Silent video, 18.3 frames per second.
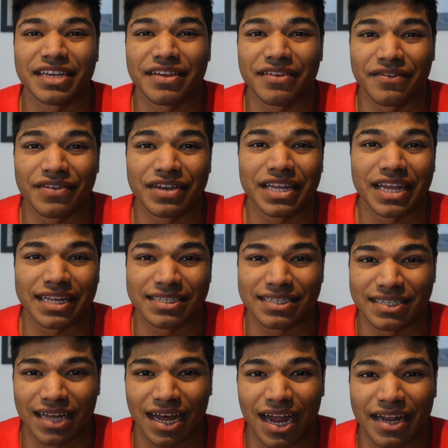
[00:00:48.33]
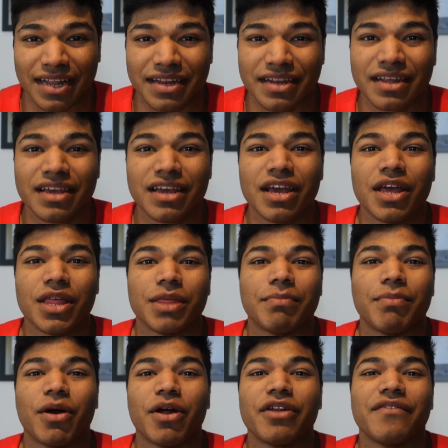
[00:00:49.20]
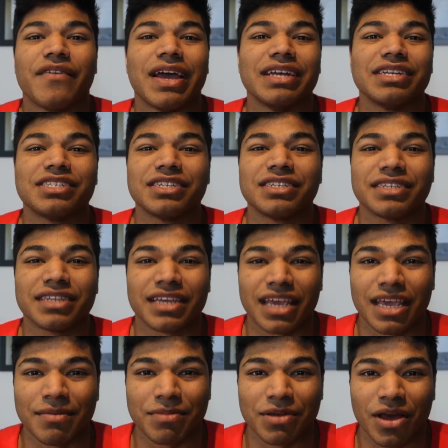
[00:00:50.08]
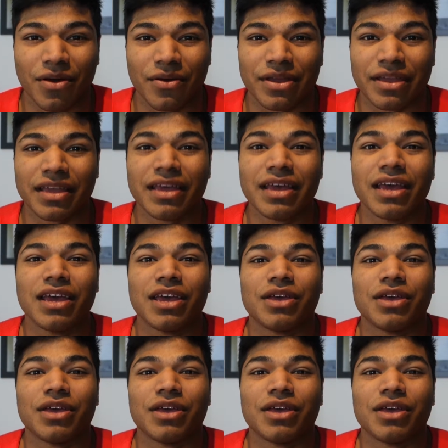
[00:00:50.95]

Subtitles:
to even get started, the motivation to keep going.